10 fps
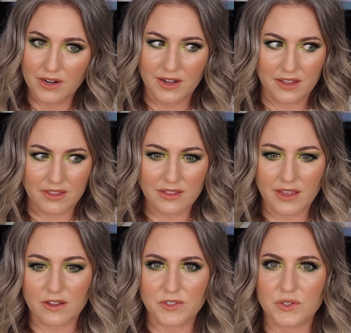And I think
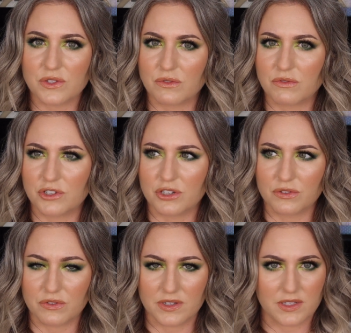they also do
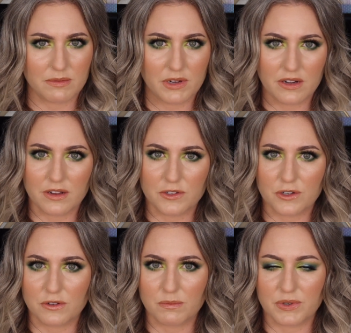children's. I'm not
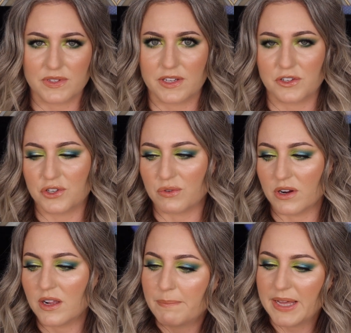100%
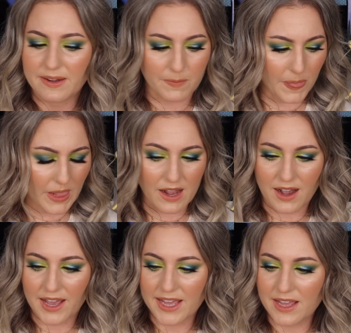sure. But
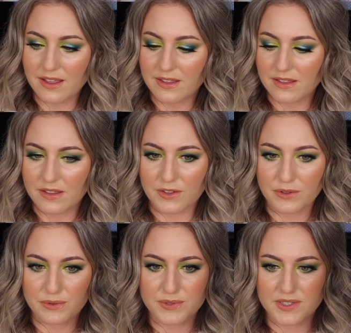I
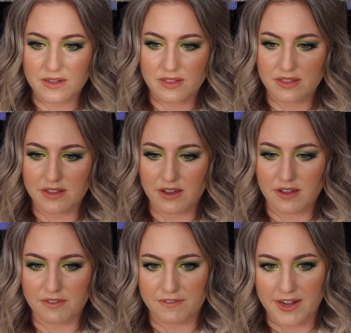use
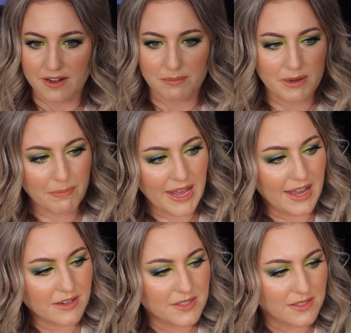the vitamin
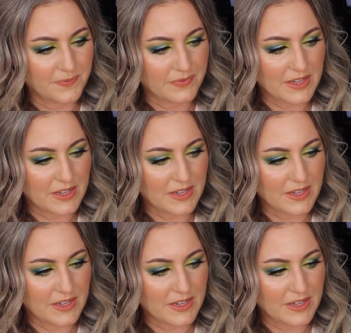packs.